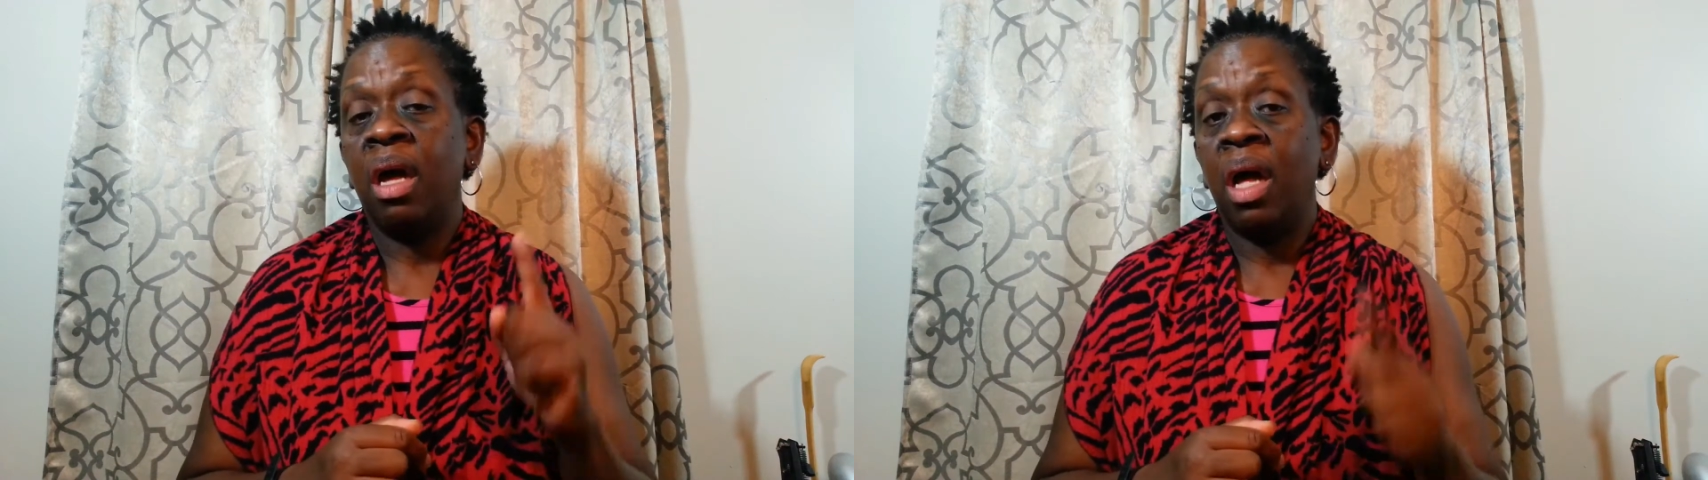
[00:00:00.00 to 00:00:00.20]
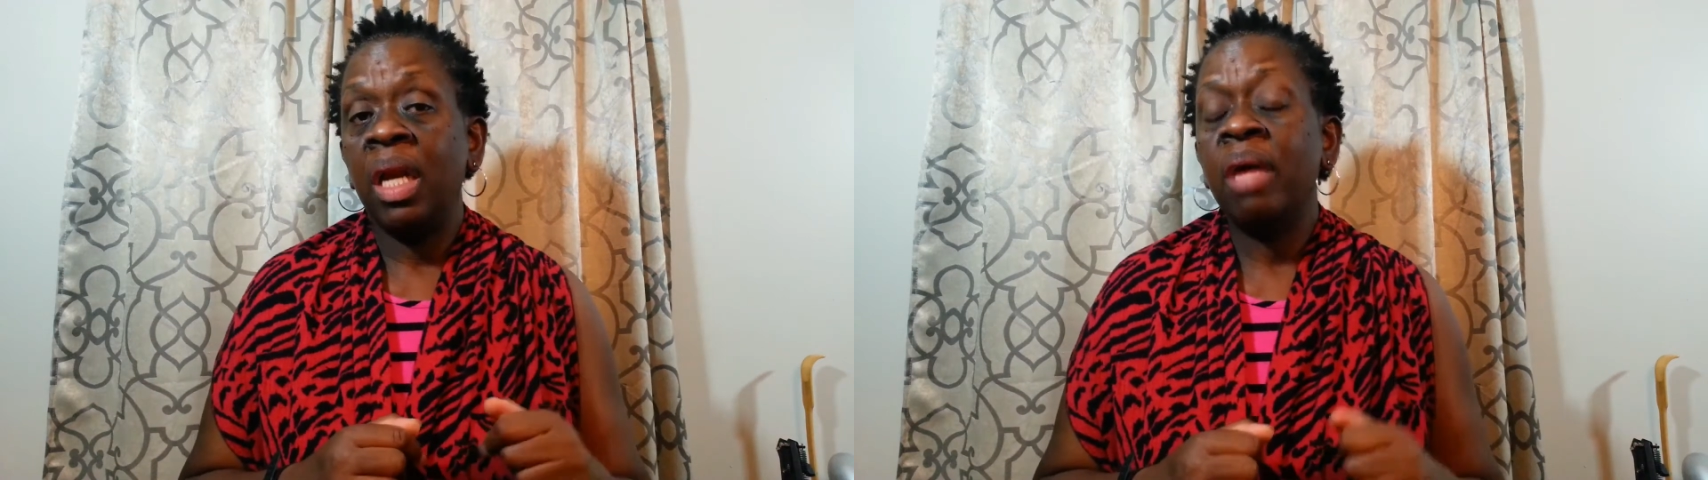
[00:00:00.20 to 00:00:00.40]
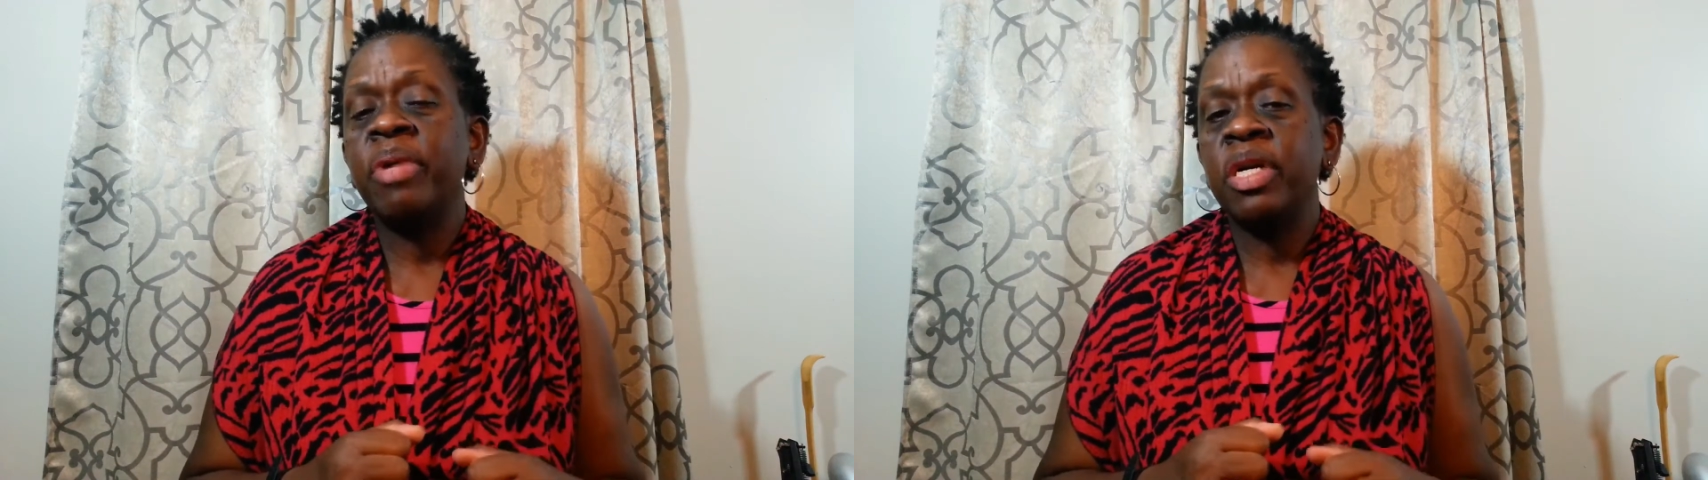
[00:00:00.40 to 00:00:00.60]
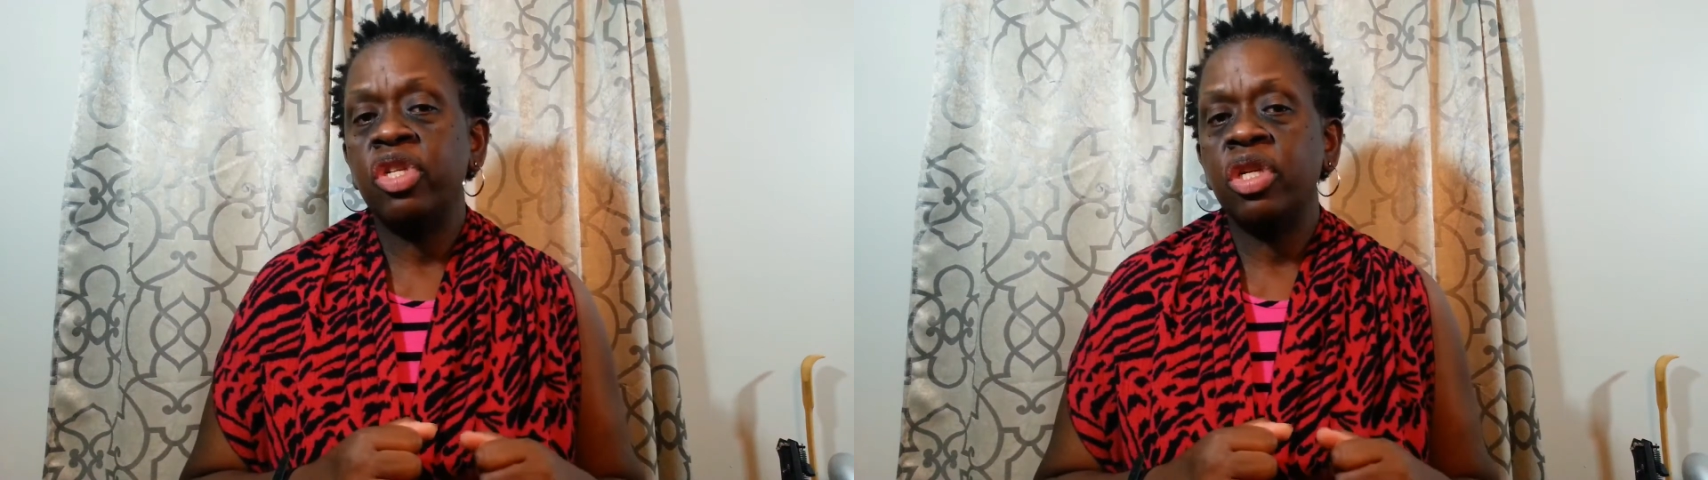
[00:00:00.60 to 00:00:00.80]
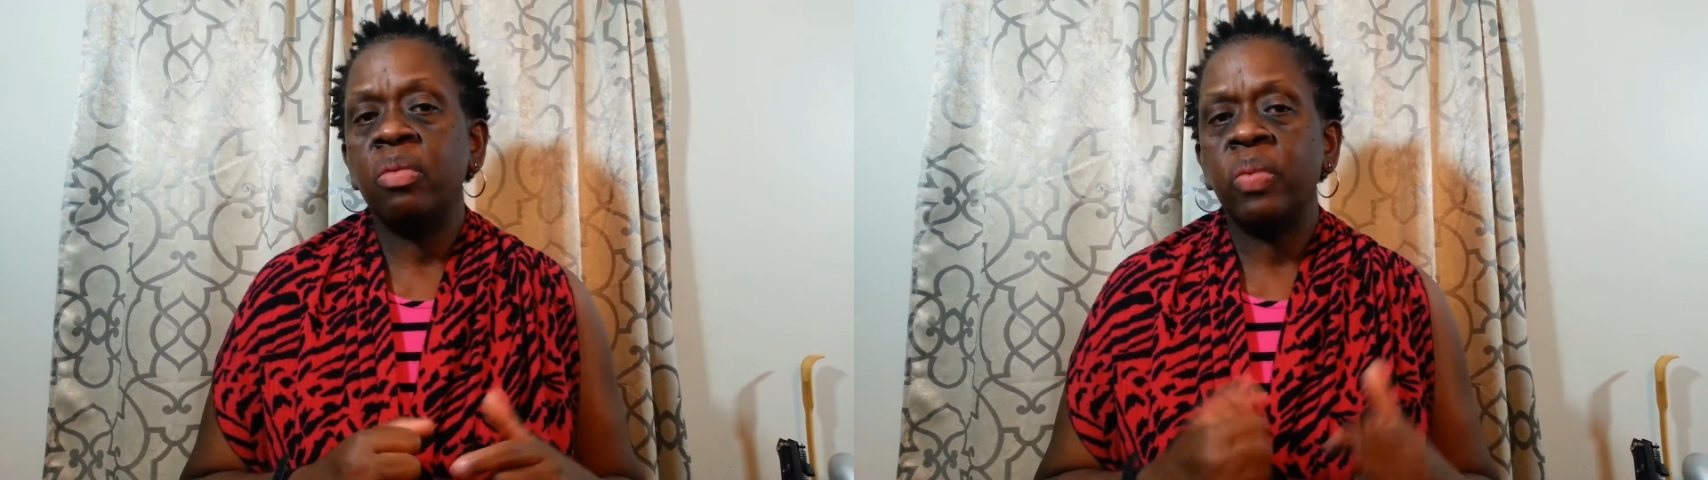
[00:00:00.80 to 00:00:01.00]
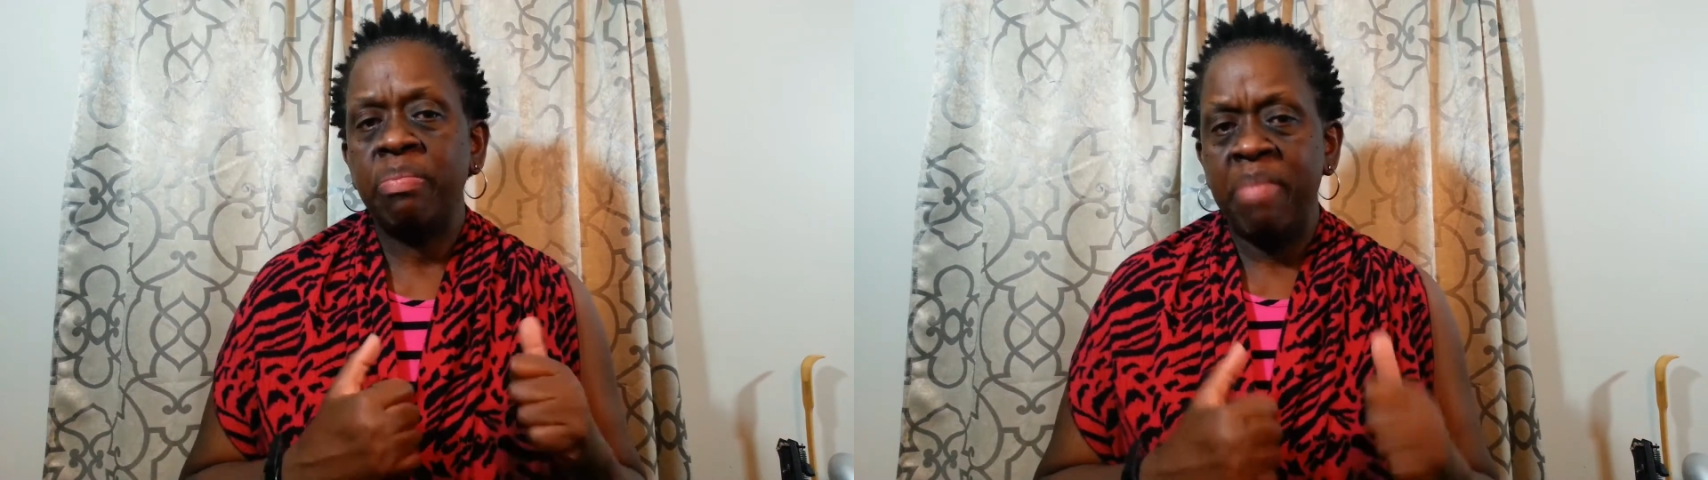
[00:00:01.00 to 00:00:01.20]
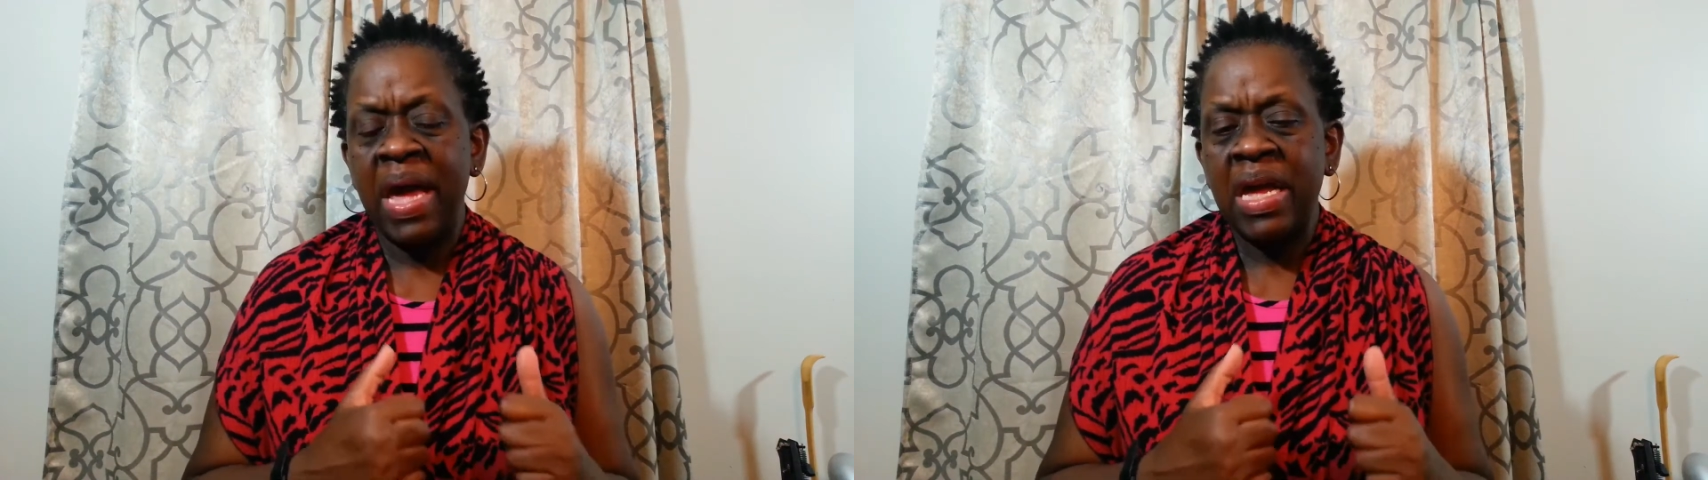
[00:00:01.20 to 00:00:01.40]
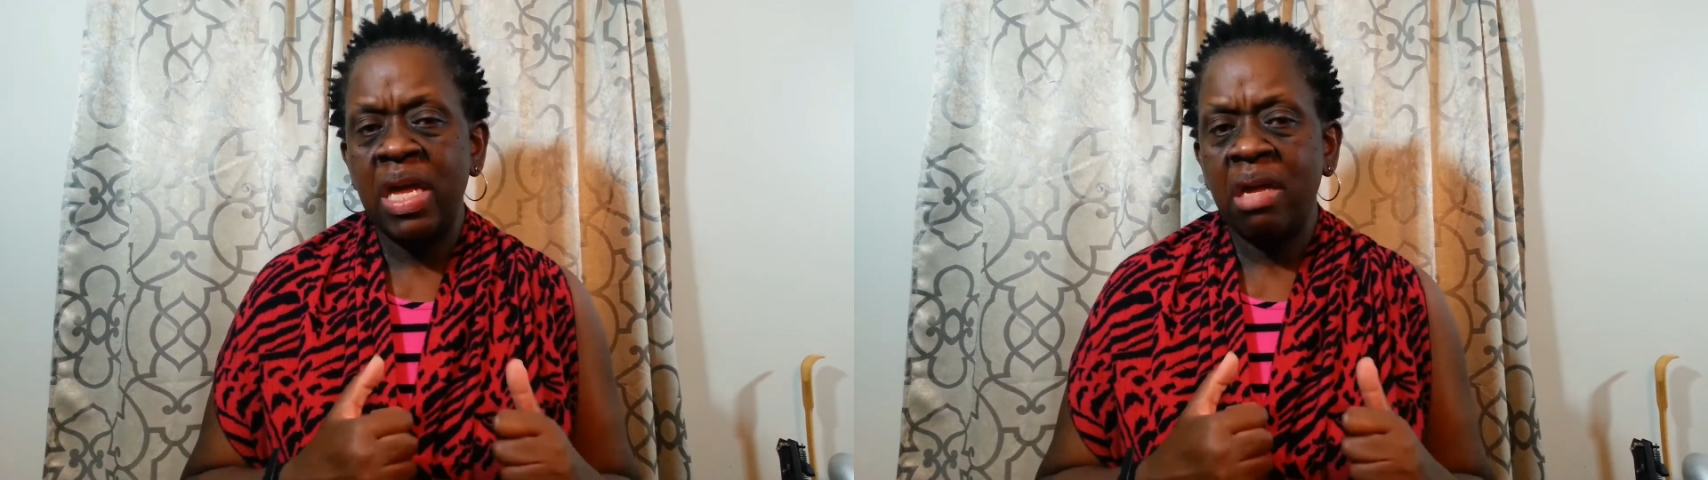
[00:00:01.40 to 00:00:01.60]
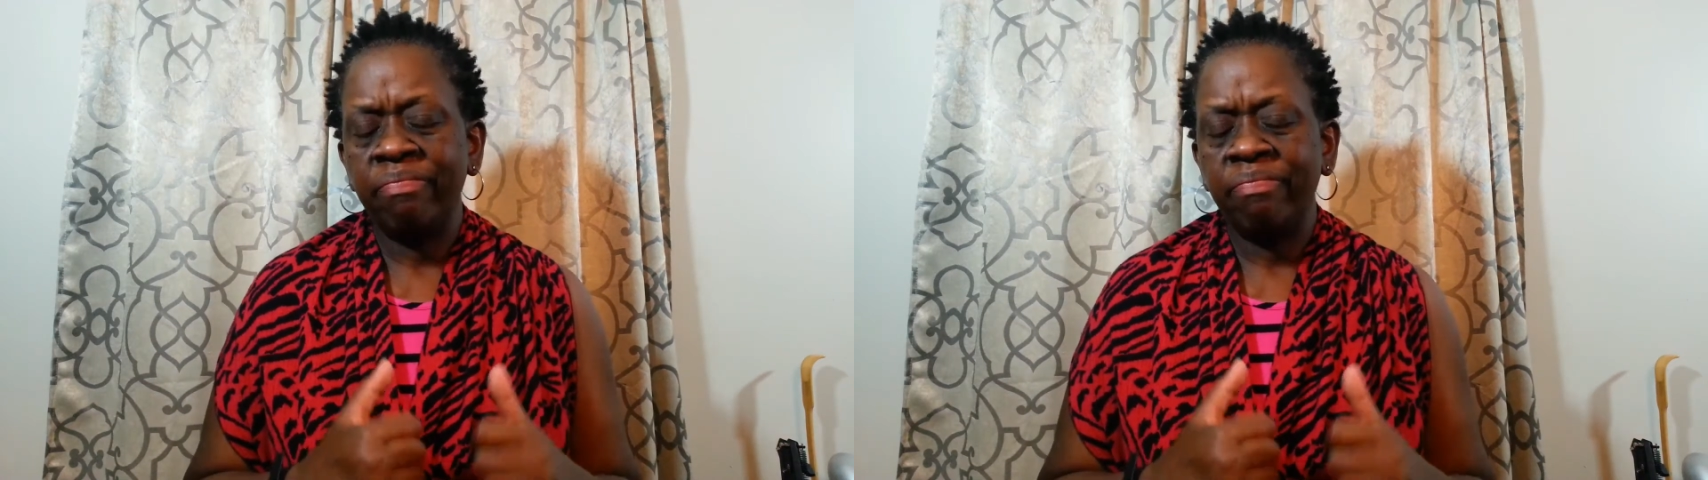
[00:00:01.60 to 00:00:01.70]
on a Budget with Maggie.